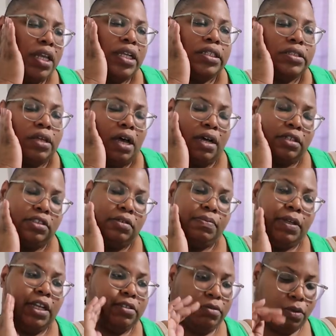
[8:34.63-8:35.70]
He's talking to
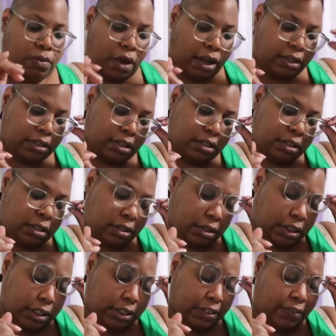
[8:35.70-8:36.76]
me as we walk into
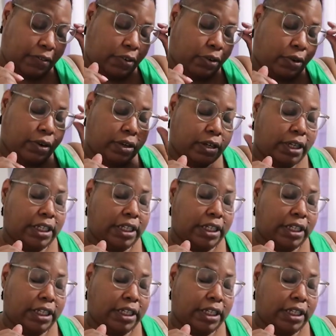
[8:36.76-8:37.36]
the Sephora.